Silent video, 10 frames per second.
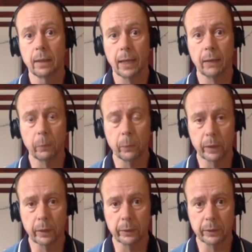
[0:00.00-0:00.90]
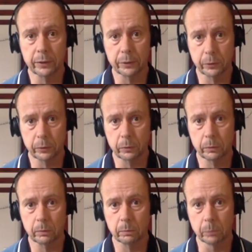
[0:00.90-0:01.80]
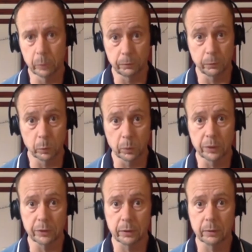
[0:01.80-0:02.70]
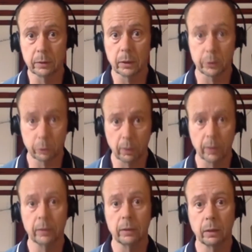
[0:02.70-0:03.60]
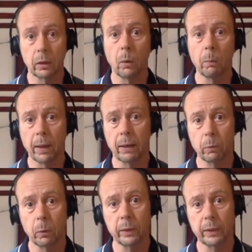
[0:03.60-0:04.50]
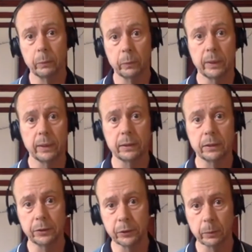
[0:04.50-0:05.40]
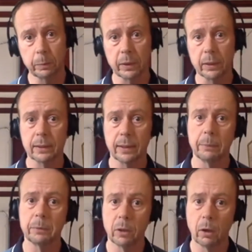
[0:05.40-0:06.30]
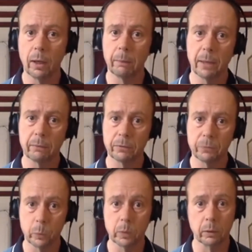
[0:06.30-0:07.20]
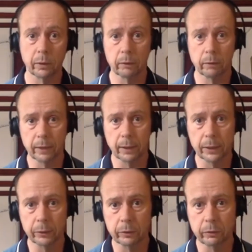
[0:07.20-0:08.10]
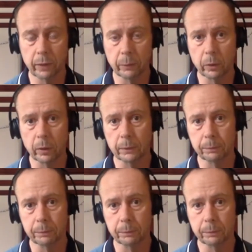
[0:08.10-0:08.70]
How are we going to move forwards and try and combat what we need to do, but at the same time have a forward-looking regulatory framework?